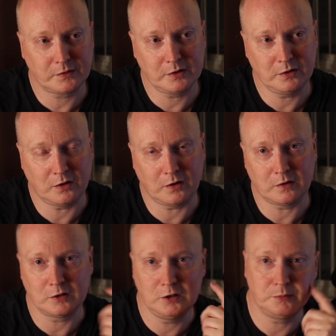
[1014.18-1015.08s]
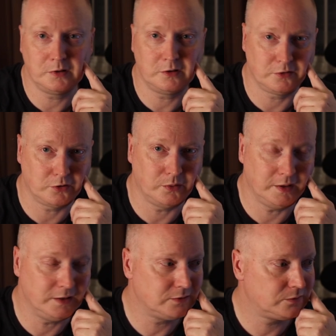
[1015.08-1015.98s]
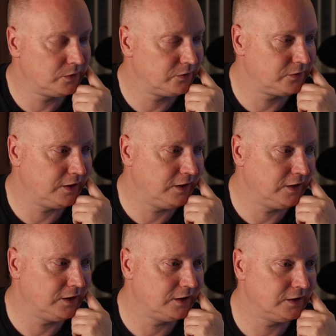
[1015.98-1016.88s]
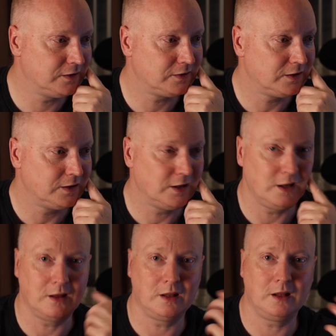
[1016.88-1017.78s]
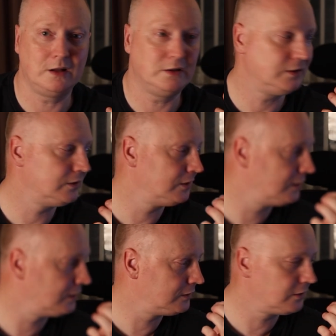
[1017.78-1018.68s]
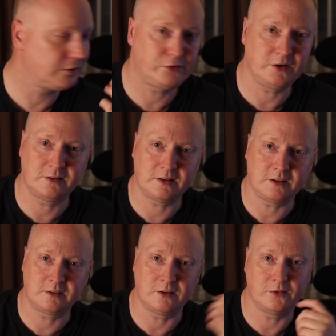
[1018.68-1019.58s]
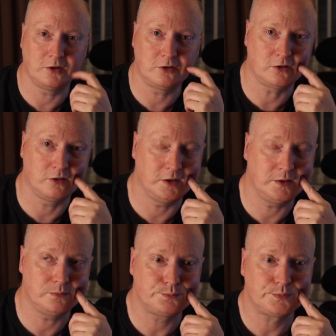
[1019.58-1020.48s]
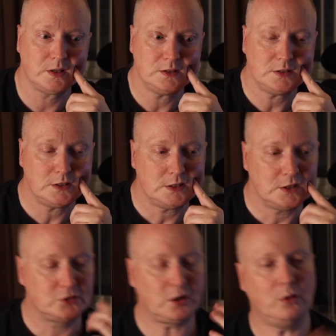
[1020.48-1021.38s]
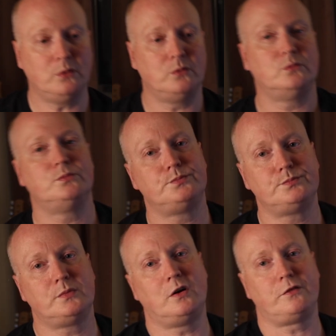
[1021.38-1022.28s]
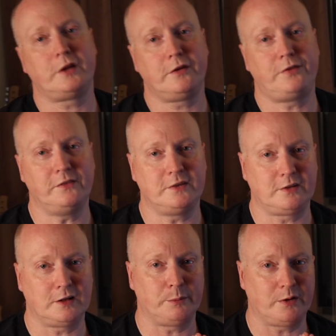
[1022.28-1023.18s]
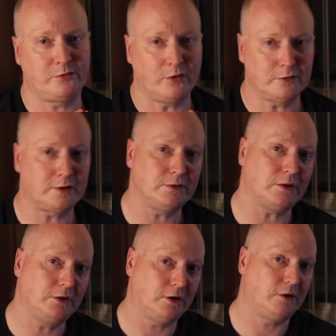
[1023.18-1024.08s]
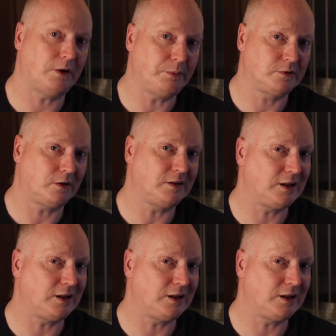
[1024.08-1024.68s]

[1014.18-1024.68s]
Luma are doing with the 360 version of it. So hopefully you found this a little bit informative. I know I rambled on a